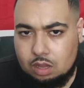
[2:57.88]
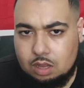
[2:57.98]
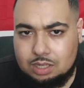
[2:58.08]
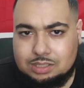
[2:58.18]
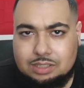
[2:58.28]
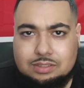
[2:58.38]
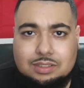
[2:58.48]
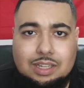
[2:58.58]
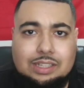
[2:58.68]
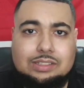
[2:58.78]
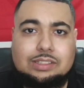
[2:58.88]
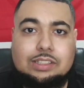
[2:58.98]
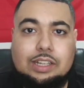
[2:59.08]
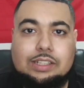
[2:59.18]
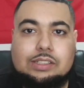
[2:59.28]
listen, it's
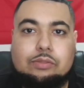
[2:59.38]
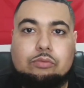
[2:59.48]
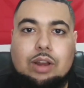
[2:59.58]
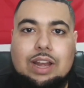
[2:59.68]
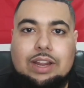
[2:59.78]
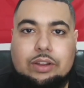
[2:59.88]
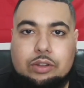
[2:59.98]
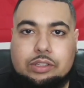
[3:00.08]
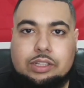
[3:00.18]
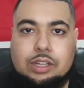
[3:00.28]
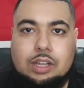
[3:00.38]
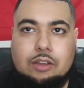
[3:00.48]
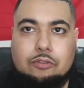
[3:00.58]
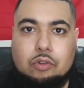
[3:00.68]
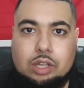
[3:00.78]
really good
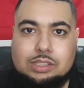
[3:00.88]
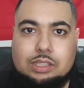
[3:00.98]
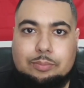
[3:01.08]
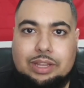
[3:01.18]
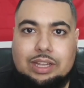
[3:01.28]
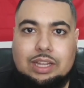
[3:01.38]
for us to be